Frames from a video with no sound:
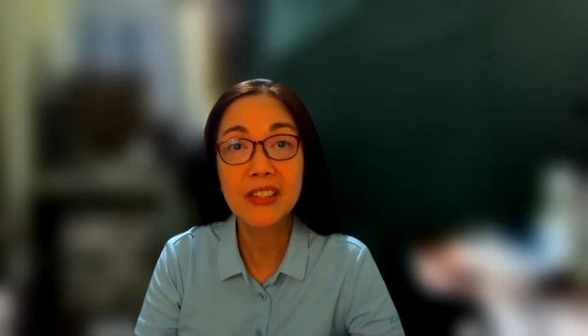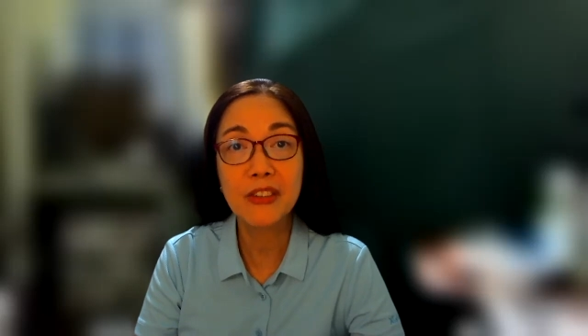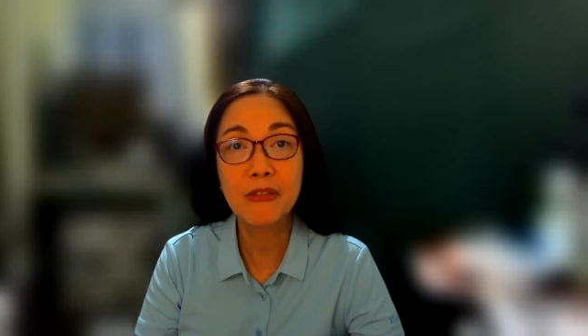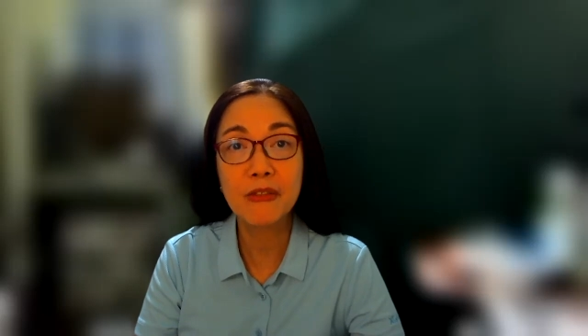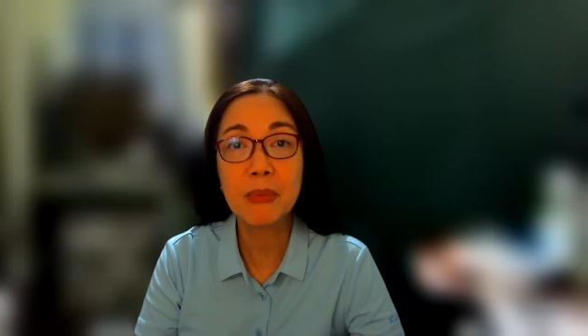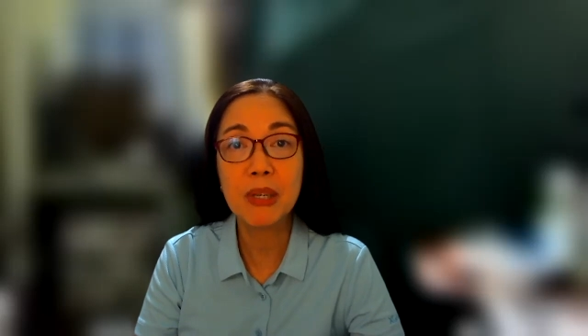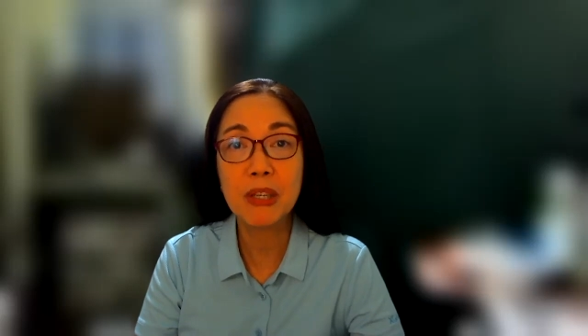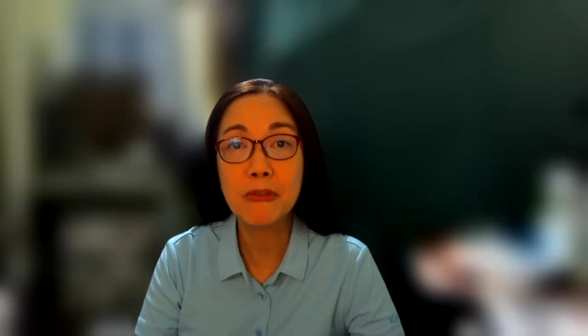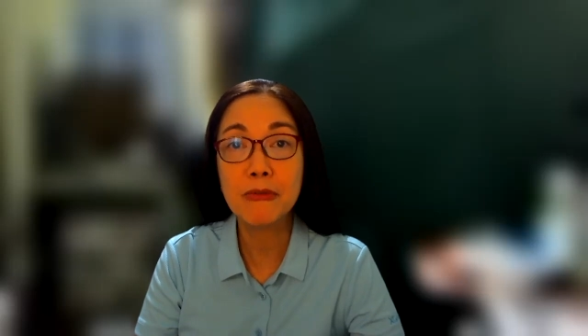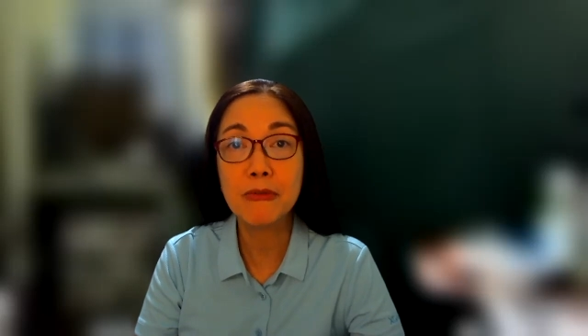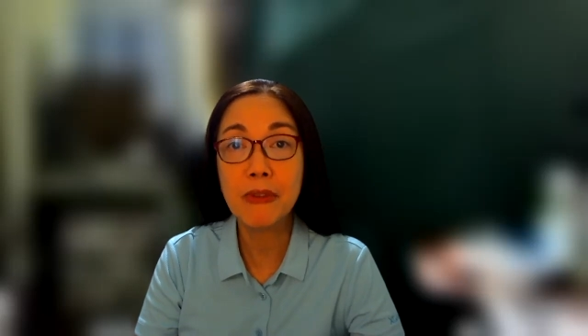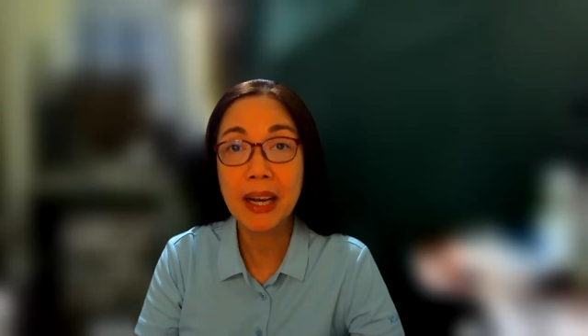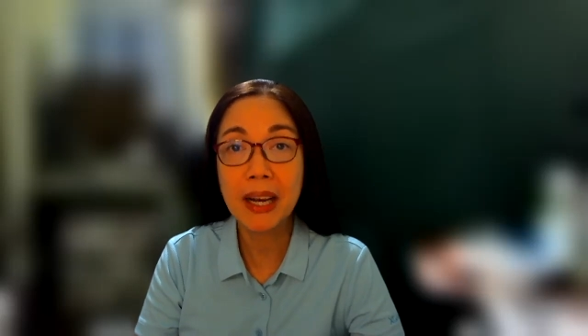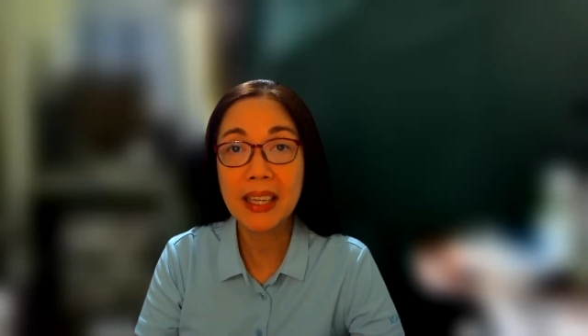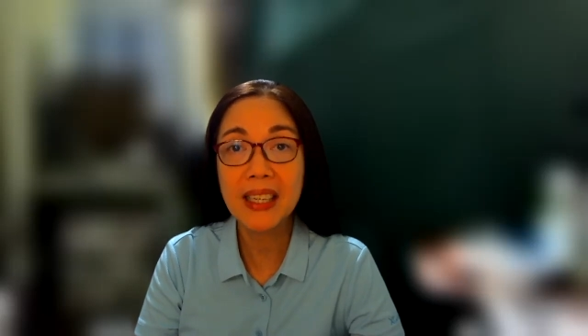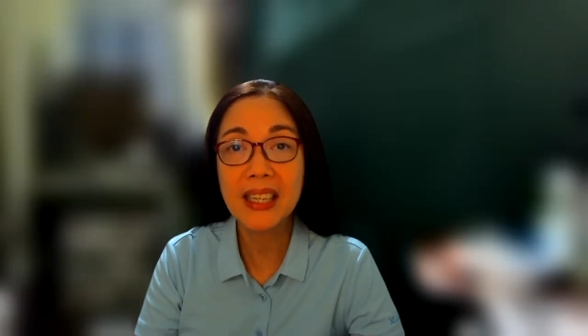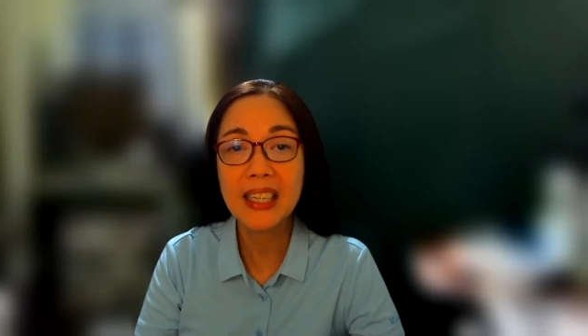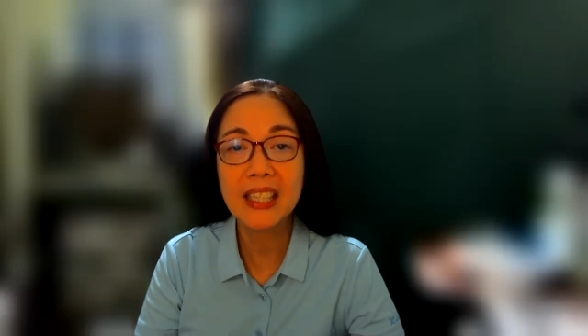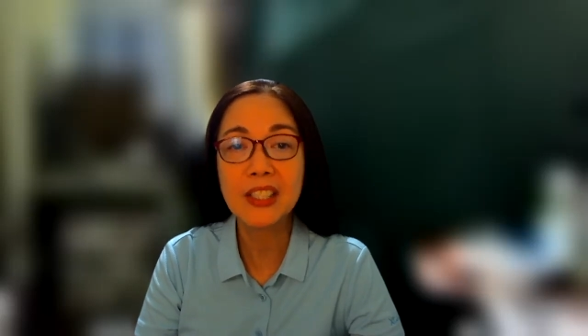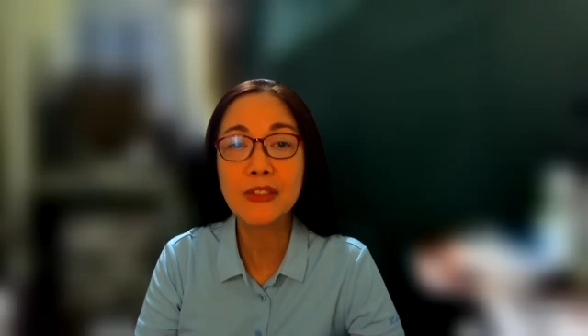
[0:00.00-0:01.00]
of me
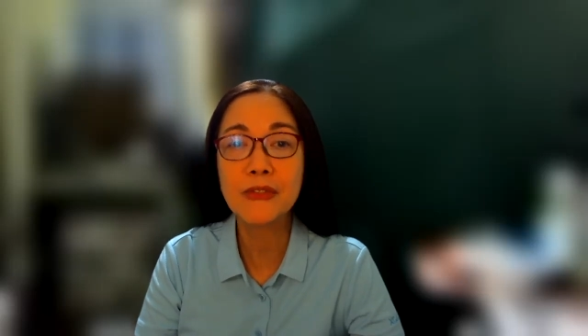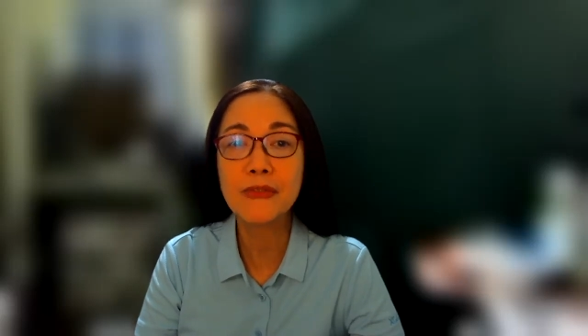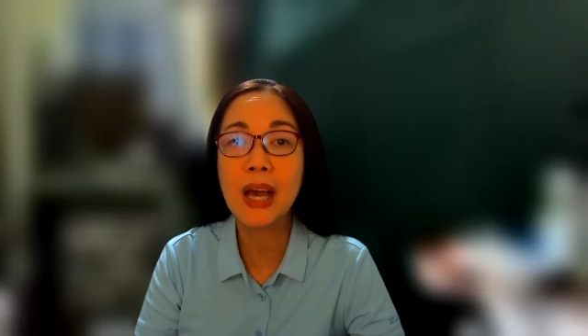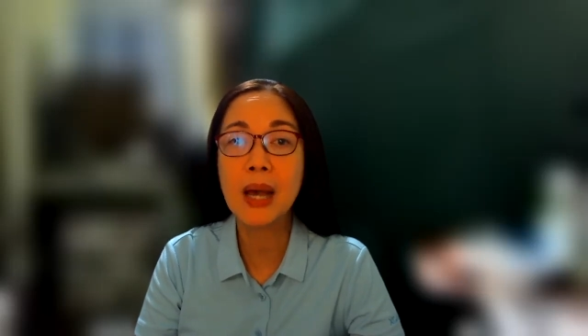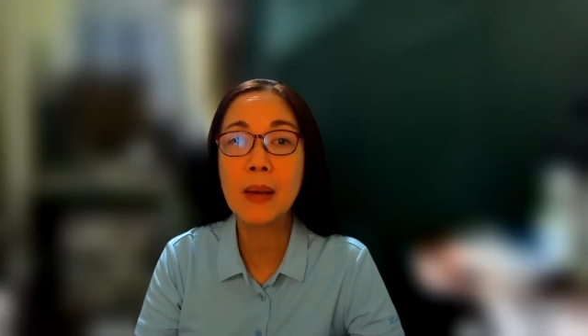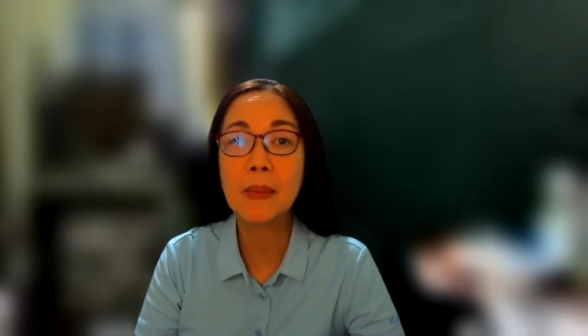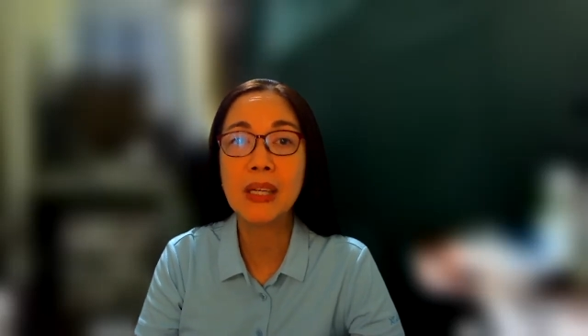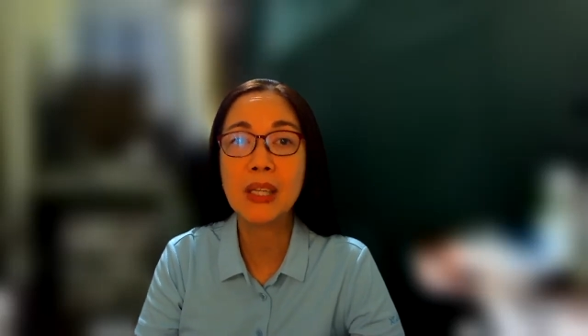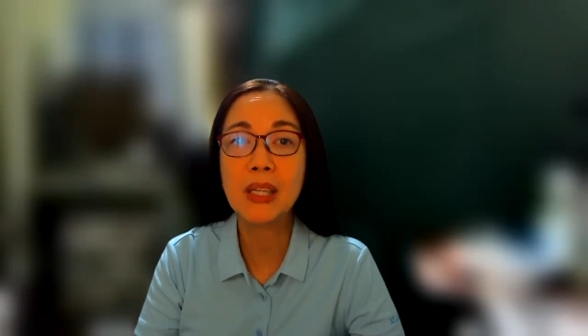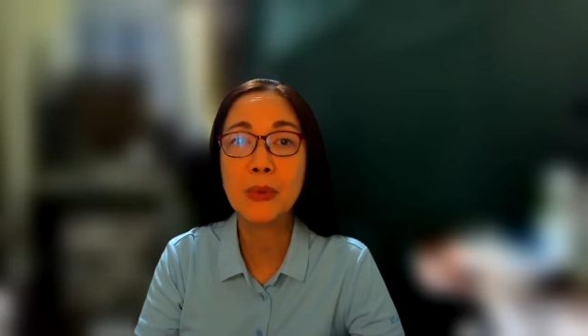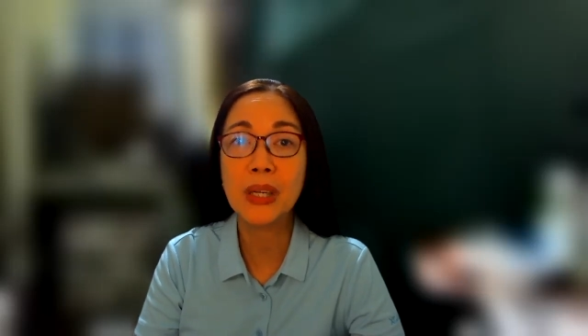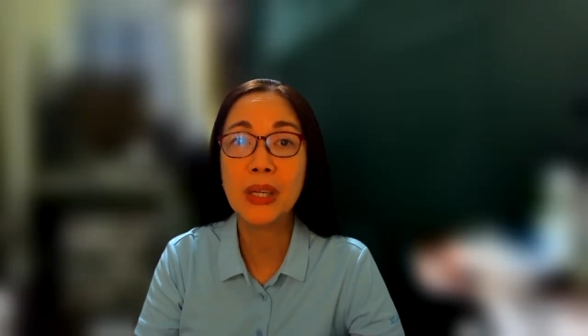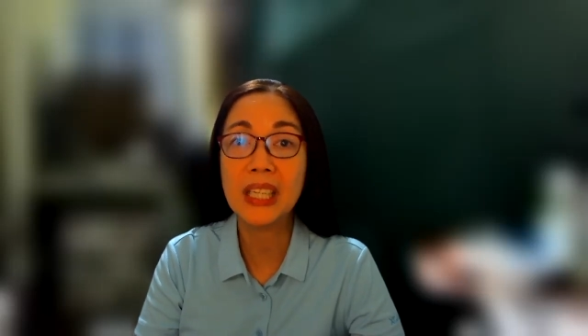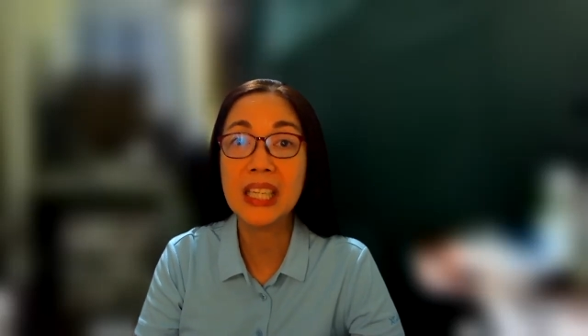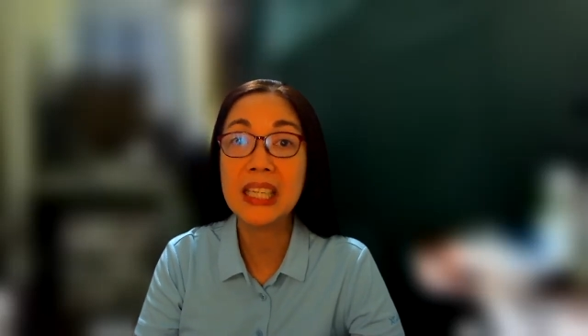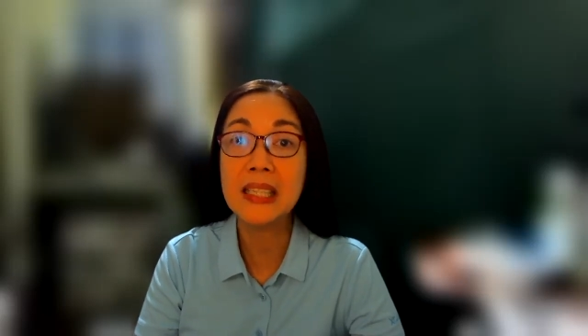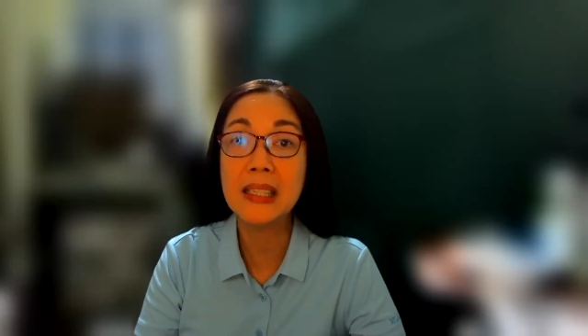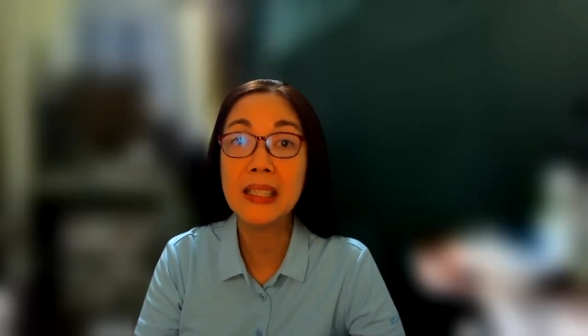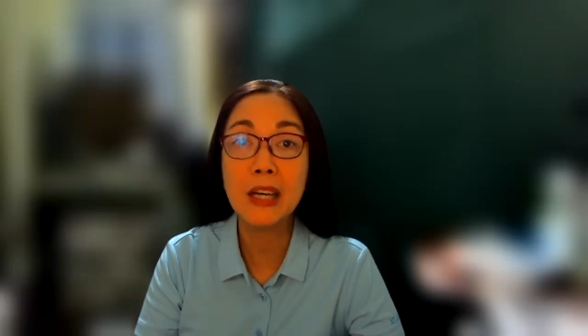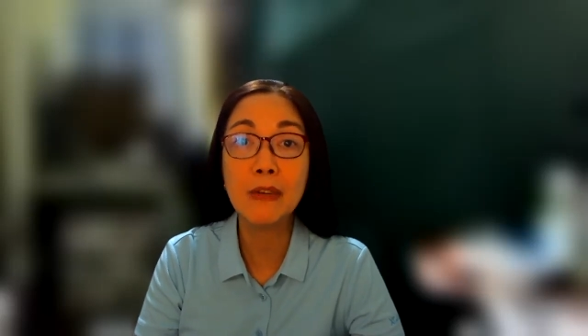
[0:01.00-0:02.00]
finding his family when
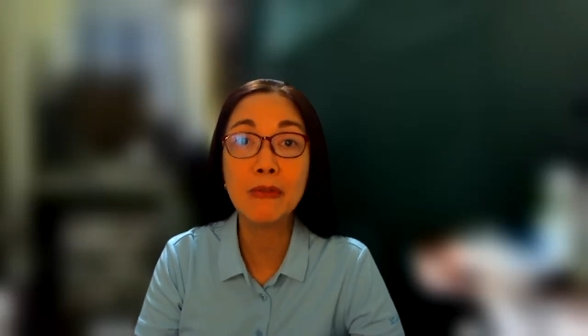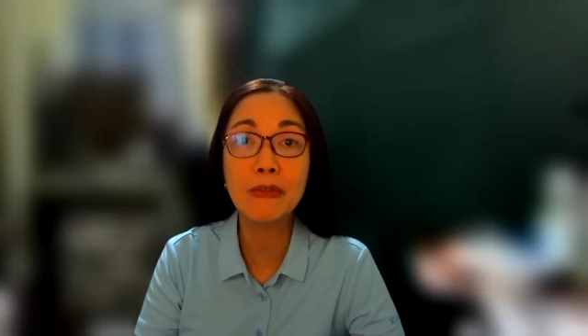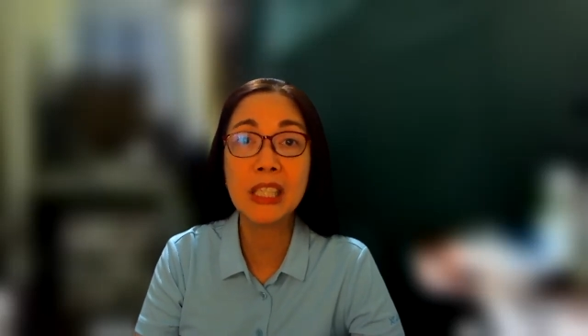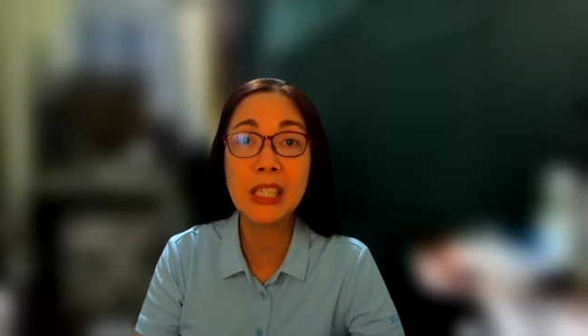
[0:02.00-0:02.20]
he left